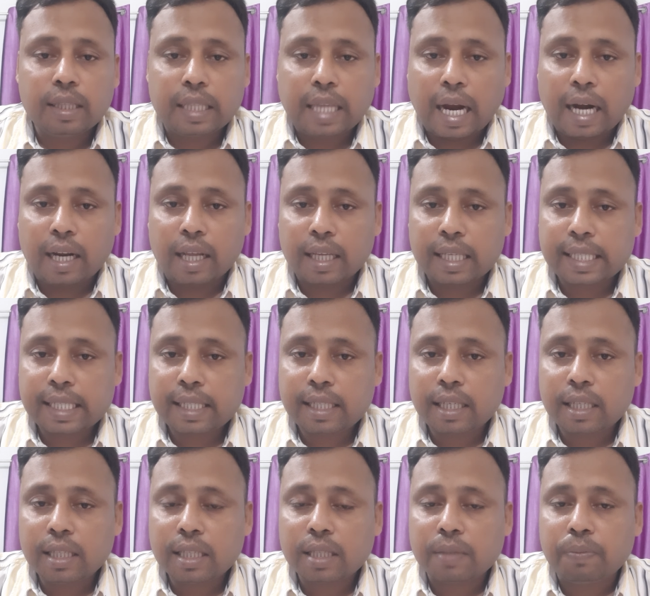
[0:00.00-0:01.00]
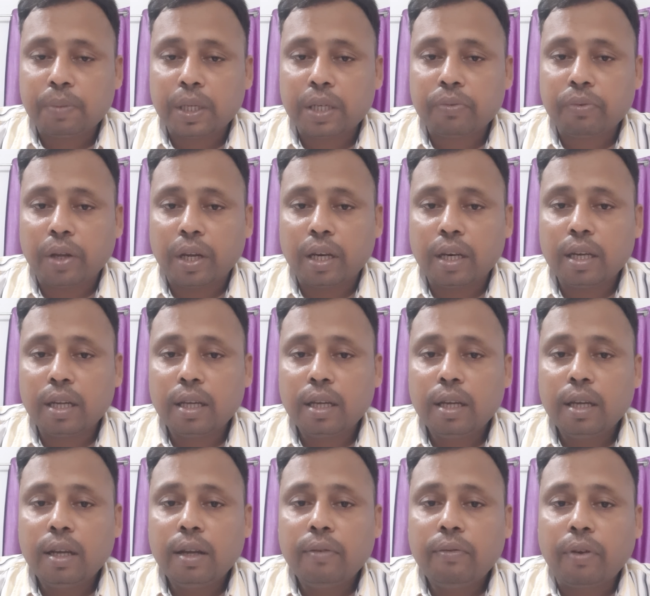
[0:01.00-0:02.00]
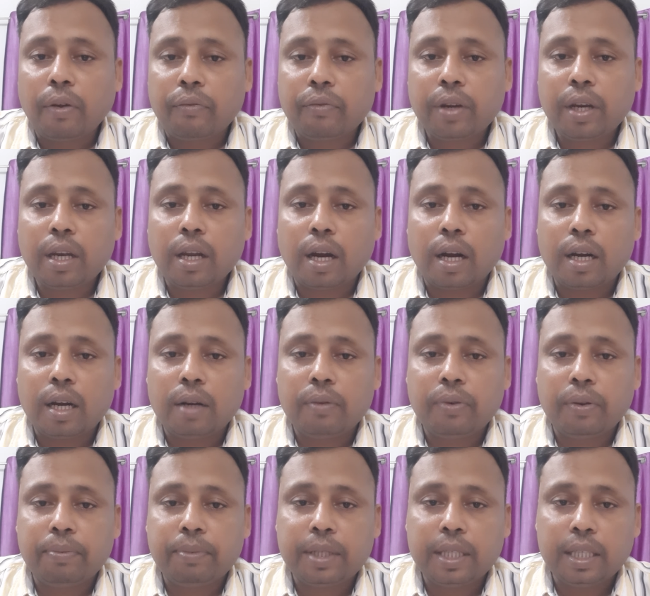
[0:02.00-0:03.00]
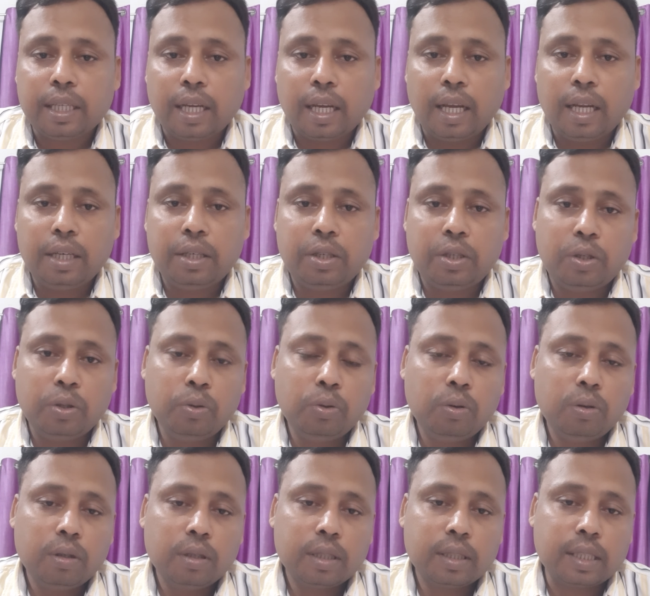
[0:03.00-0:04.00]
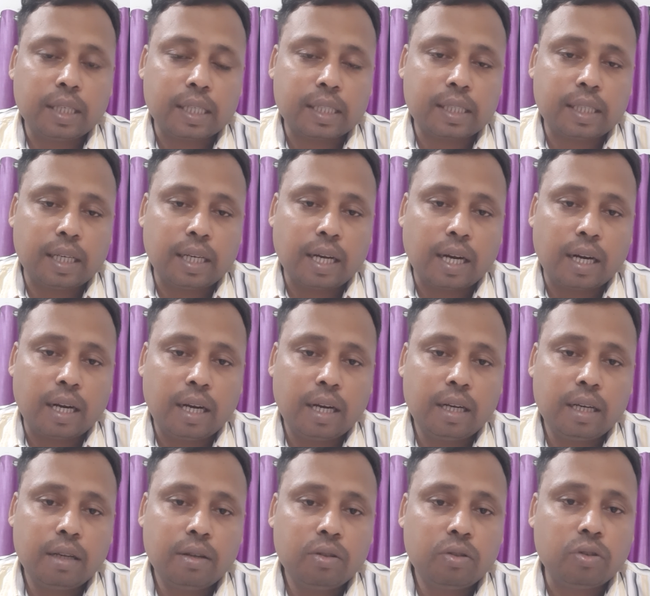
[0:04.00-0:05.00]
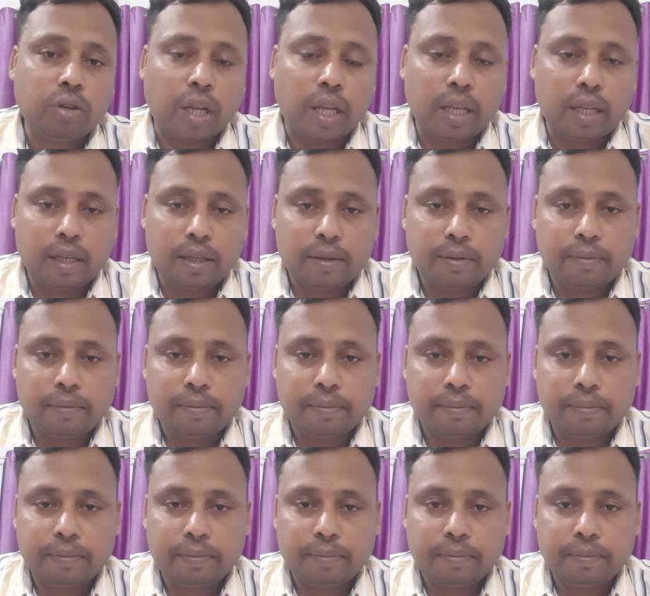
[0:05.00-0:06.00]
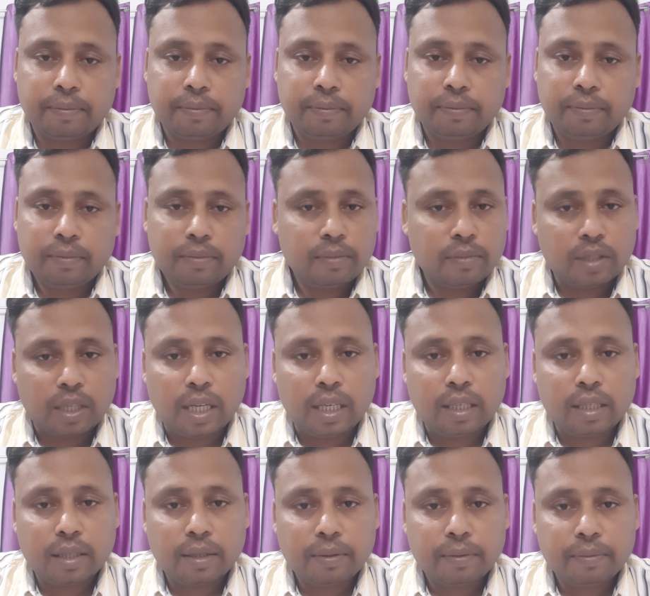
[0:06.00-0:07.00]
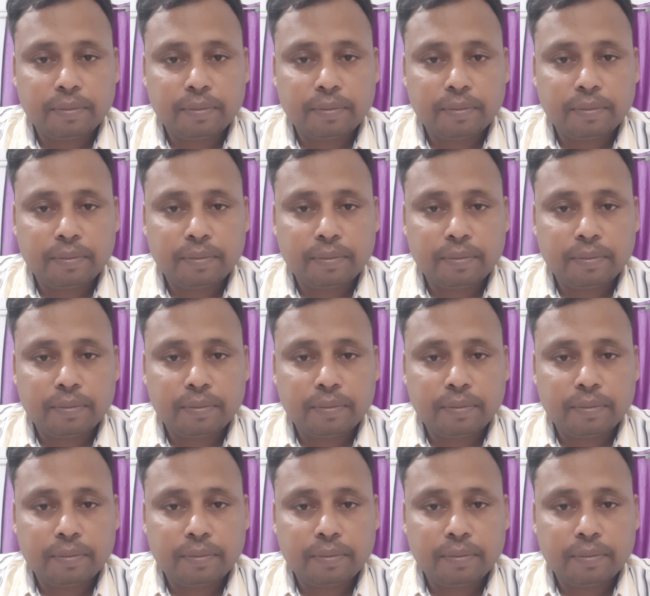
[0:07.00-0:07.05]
that extends between 1558 to 1603. Right?